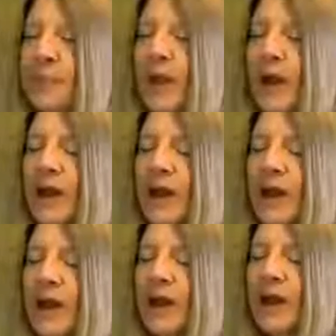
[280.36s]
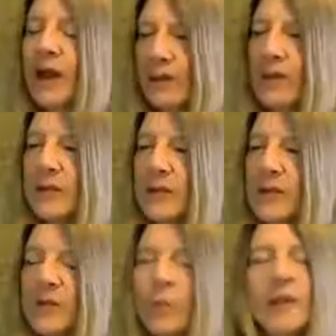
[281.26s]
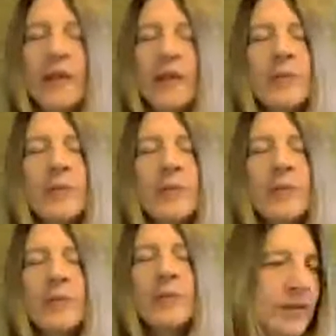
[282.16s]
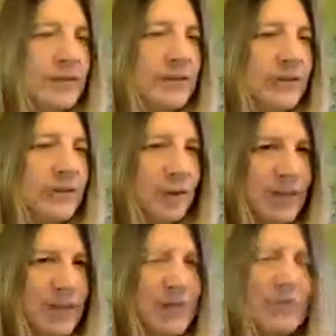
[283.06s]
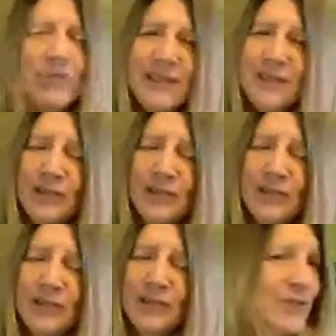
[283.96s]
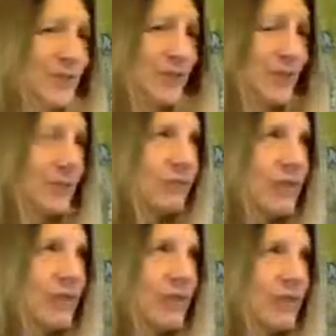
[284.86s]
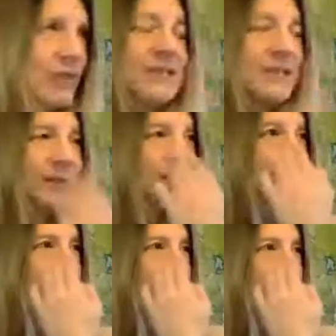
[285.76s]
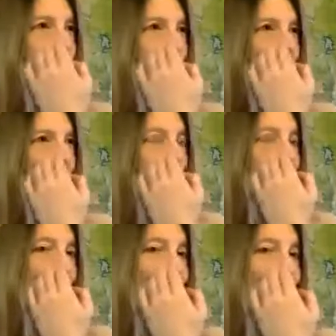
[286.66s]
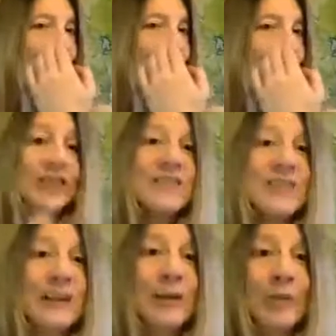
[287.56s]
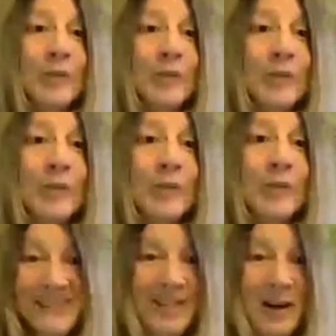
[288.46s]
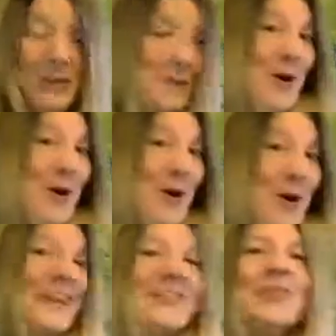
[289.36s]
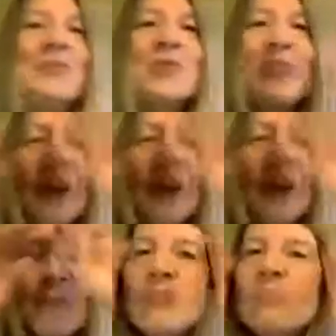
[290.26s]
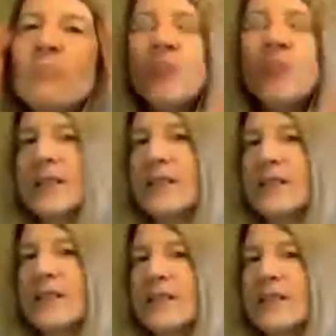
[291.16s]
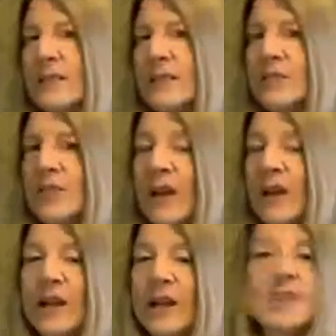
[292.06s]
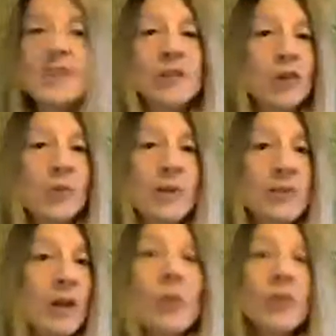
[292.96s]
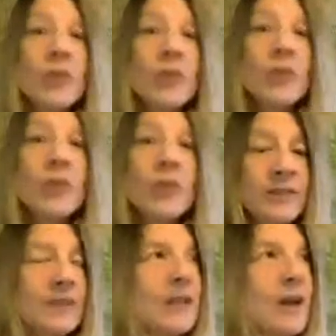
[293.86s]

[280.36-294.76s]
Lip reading: I think working with a client as a social media manager is really different to running your own marketing. And I'm really good at selling other people's stuff. I mean, it seems, I mean, I could sing her praises and I could sing the shop's praises. Also, I really believed in it.